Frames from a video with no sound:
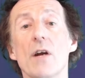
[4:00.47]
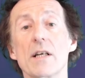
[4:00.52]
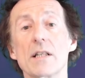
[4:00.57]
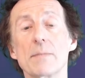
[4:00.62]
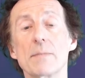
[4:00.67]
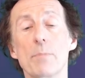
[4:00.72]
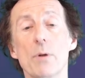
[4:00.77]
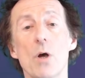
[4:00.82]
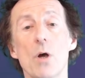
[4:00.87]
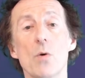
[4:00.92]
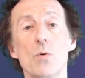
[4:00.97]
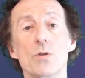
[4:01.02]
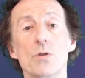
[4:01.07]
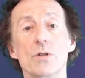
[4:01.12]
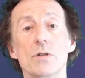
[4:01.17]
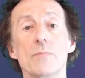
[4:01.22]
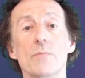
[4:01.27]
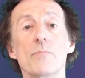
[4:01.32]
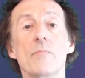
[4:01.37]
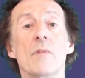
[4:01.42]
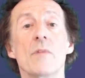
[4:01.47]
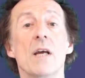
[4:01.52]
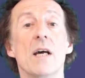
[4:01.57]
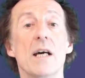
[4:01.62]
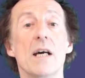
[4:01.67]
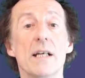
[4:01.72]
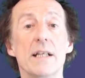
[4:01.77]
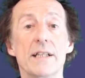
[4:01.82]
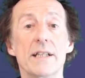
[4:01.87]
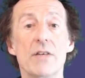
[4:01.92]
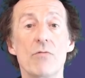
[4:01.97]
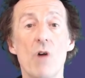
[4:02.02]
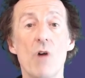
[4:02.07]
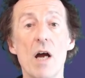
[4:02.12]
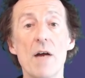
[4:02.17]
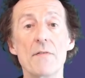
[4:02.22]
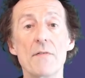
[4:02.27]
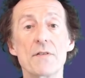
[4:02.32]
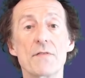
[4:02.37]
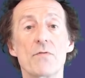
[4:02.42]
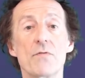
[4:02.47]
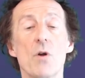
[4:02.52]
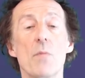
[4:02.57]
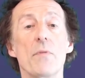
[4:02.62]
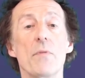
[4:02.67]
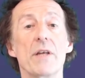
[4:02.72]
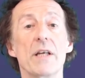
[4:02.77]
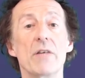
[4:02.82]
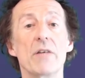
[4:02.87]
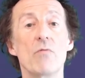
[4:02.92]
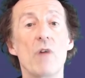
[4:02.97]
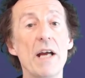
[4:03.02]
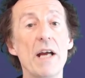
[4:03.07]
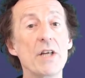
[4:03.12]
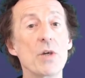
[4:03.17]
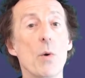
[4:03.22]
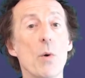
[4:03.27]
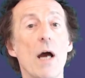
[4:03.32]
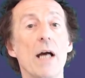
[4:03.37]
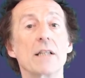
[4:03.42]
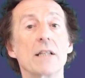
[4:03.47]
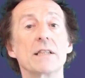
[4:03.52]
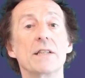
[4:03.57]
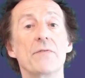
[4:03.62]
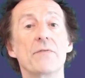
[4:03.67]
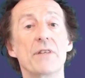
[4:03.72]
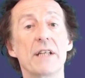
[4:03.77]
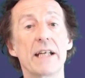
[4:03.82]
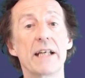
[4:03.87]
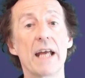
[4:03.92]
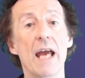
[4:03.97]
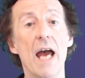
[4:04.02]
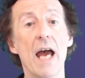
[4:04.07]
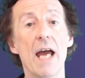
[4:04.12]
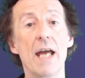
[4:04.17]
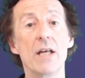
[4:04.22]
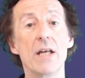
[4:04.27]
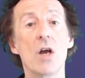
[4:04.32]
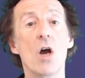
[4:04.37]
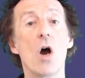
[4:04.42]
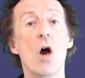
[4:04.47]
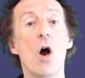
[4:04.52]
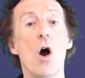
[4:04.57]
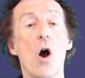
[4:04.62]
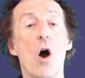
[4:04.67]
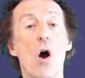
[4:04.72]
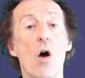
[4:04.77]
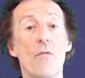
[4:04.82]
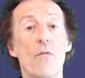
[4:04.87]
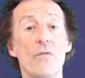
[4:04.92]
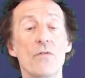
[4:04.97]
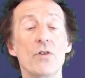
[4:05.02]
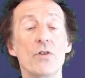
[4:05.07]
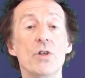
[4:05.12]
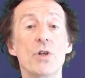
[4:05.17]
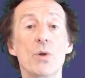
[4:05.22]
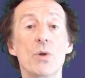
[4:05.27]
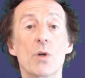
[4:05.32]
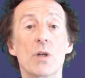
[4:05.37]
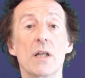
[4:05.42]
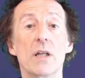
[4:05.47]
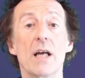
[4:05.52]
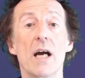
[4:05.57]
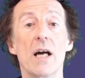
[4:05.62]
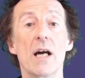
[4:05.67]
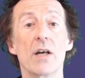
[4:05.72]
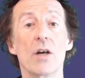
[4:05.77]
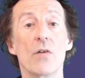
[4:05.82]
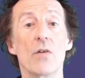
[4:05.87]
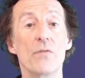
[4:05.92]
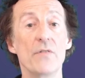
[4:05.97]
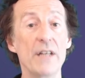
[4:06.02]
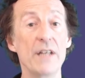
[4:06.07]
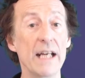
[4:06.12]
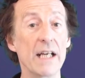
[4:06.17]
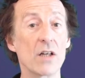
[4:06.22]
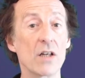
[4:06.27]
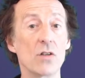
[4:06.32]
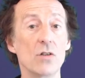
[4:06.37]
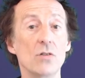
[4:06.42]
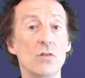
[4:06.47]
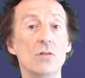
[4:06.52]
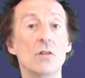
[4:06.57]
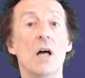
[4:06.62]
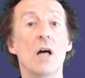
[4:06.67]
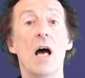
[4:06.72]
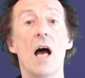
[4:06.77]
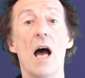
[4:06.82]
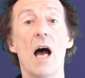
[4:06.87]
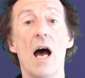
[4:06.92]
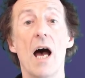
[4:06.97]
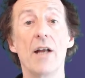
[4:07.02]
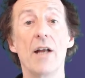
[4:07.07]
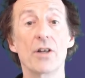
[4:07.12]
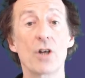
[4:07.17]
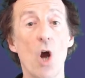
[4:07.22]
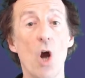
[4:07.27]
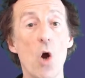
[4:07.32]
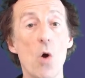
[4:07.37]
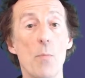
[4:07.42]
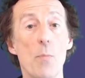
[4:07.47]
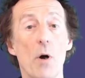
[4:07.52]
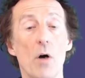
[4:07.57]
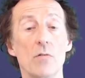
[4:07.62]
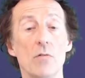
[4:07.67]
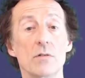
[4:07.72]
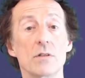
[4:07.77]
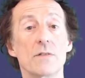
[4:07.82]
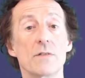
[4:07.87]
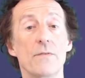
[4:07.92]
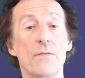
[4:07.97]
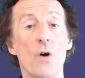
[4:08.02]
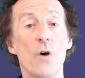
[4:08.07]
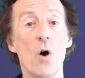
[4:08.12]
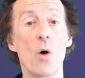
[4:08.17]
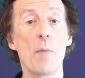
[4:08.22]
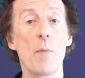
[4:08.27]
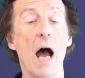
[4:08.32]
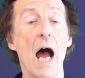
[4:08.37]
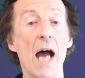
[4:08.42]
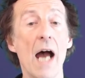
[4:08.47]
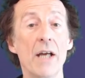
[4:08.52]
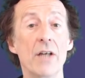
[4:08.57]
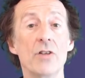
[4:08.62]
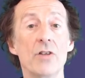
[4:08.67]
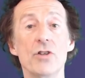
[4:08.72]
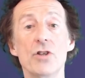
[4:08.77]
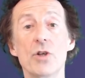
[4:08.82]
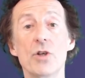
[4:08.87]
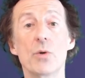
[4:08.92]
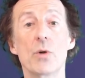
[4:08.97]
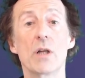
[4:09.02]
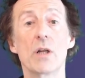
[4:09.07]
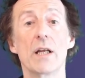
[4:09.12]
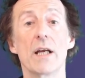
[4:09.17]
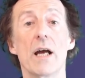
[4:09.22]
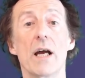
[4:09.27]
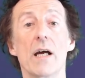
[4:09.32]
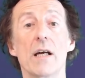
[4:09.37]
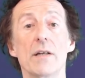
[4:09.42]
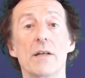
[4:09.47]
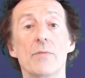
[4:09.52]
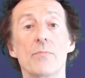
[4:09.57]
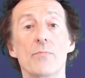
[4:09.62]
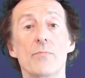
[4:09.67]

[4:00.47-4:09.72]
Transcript: explosion derives from the radioactive decay of nuclei of nickel and cobalt to form iron nuclei.